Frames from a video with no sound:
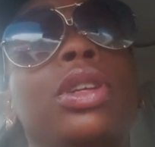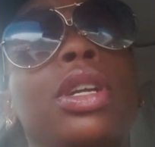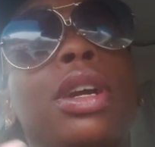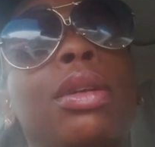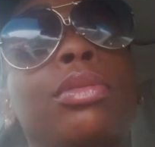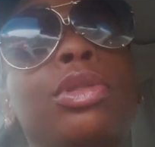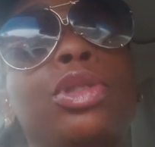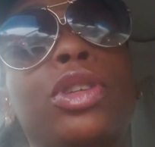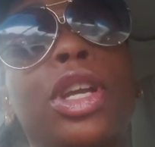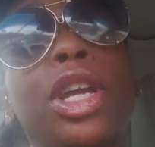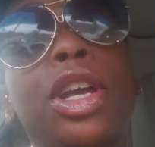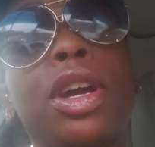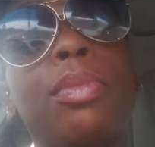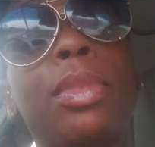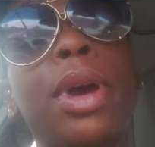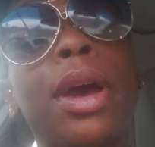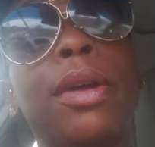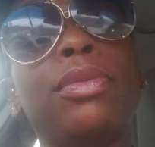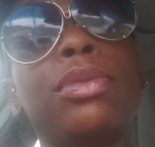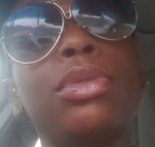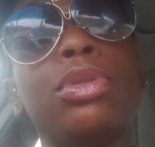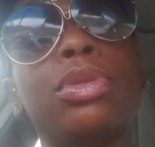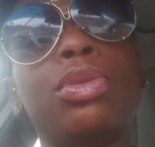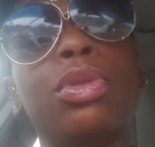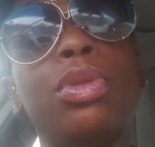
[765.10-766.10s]
come straight home
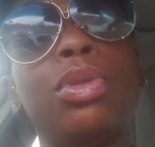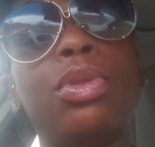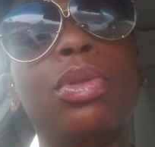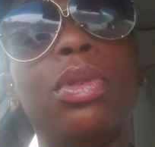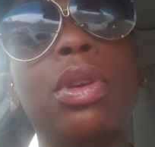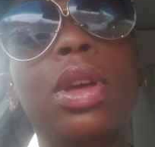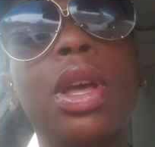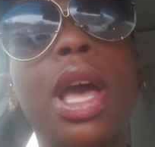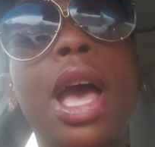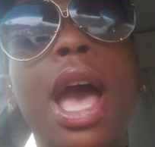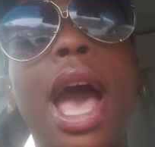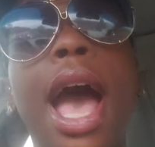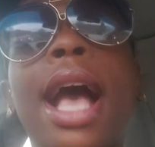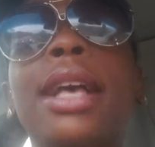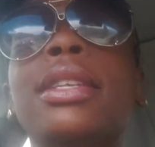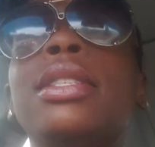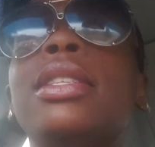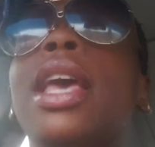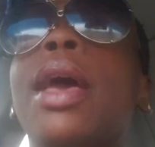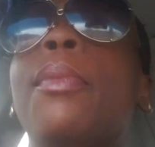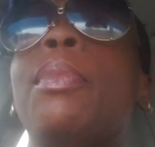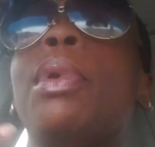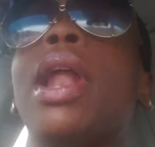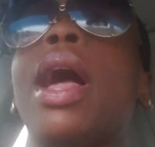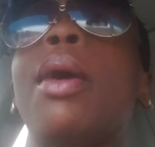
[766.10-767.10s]
after school. I
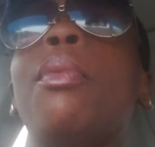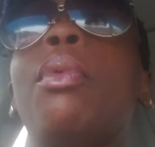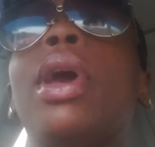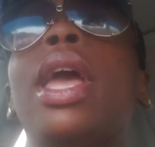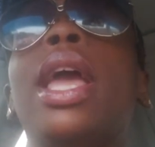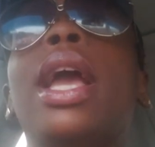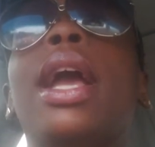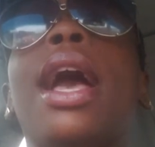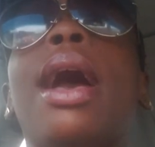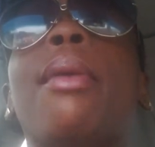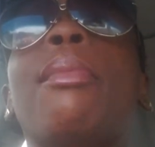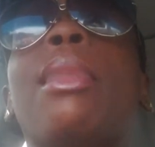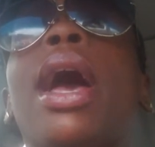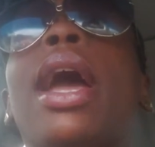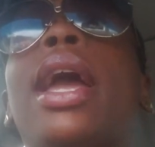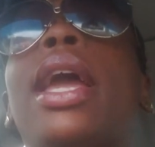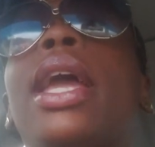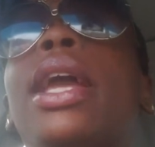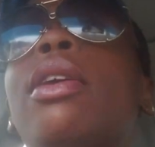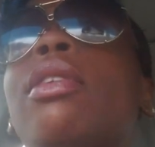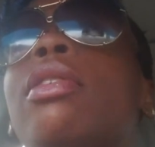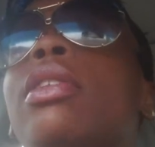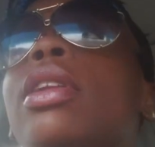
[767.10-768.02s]
said, but I went and got my hair